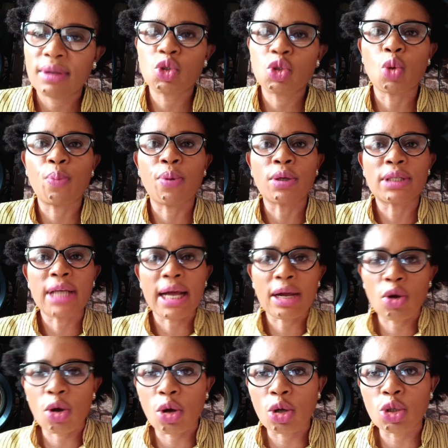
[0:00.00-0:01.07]
to Port
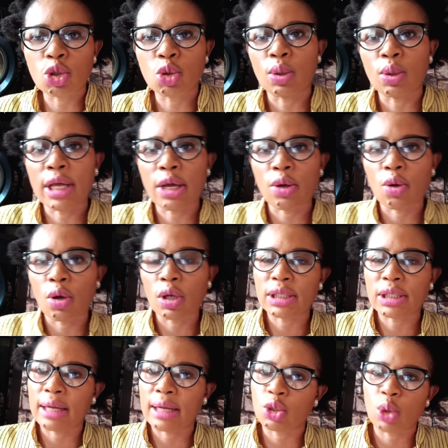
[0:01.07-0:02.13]
Harcourt, to Lagos,
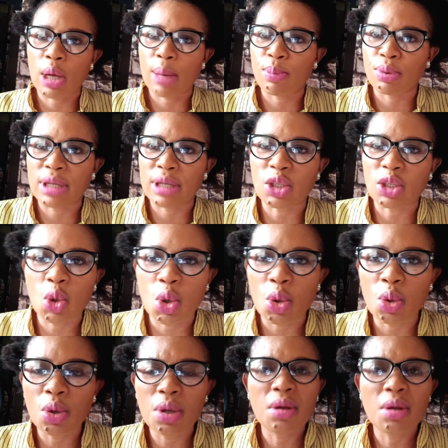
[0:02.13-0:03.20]
and to Abuja.
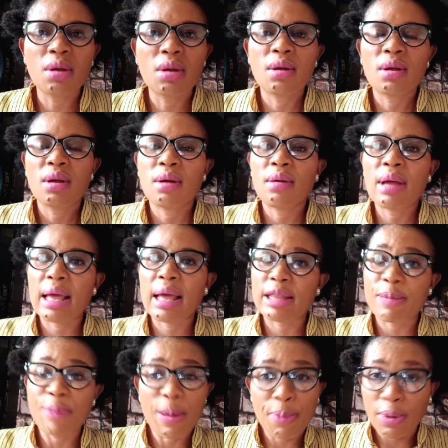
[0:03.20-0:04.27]
So
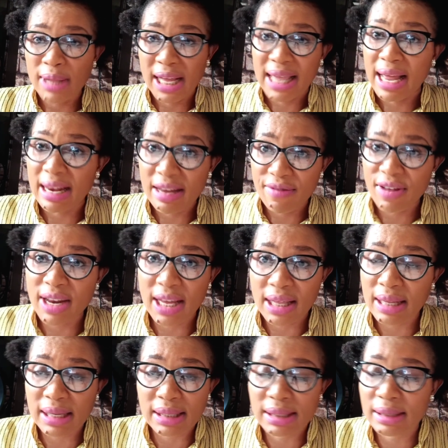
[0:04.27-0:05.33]
the people that are living in
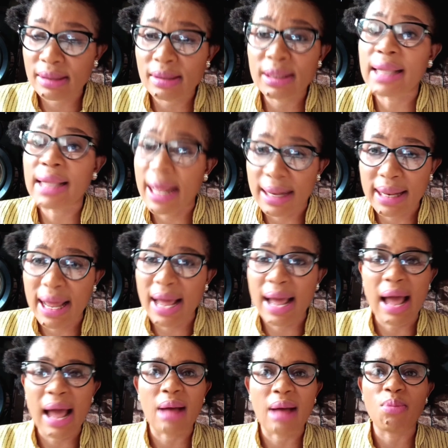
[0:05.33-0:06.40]
this town
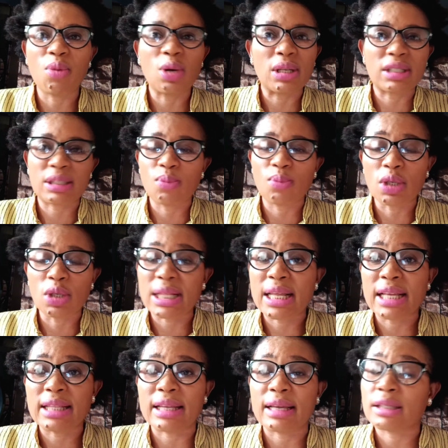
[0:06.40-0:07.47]
now are
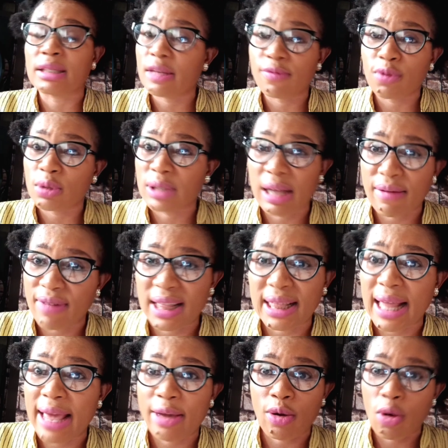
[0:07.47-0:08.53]
mostly the civil servant
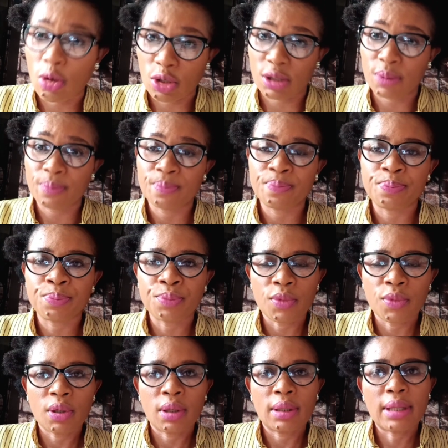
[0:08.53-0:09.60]
like us
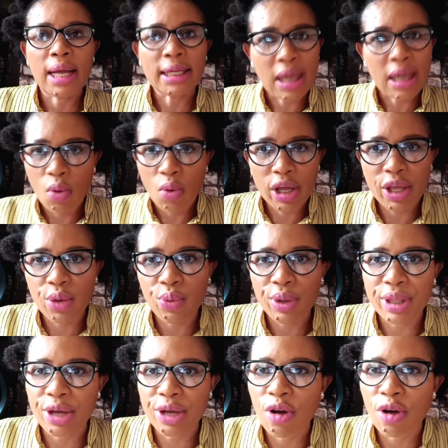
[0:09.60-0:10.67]
that are working with
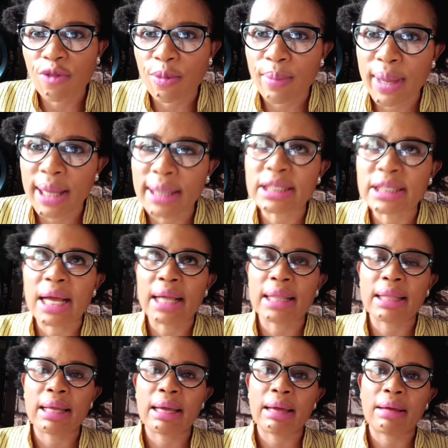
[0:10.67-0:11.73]
the government.
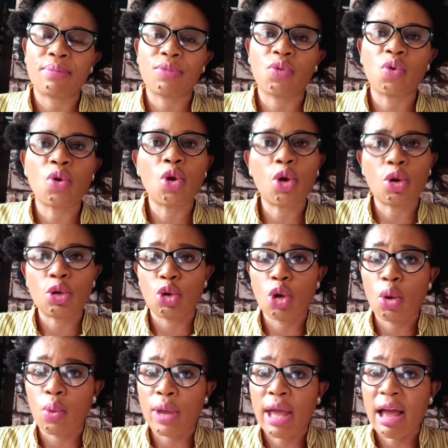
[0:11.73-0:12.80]
And
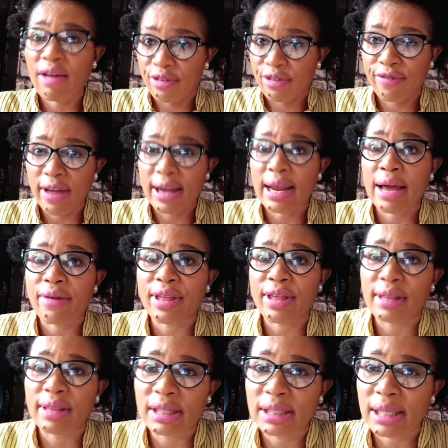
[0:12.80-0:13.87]
we have refinery
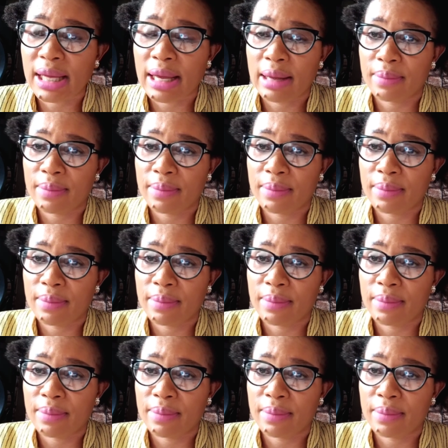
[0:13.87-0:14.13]
in this